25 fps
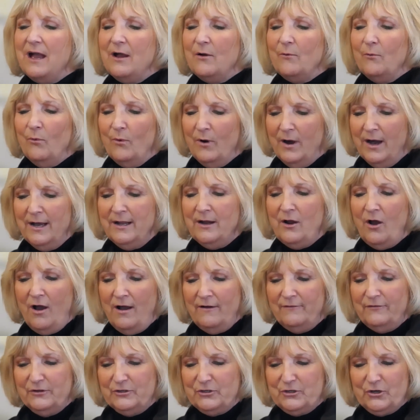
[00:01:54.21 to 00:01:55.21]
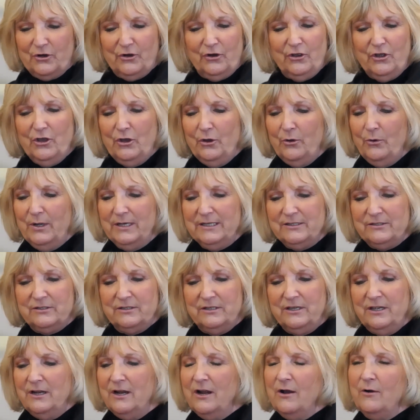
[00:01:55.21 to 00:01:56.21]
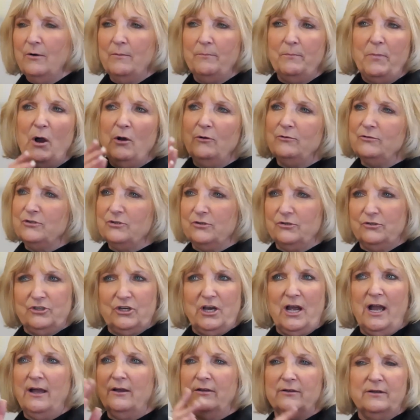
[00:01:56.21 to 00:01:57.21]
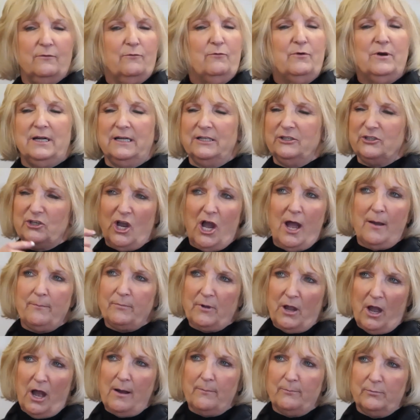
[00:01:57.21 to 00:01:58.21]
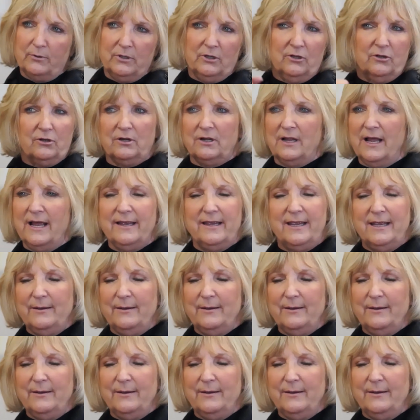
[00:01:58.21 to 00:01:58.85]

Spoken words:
One officer who is, a poster child of what a top cop would look like.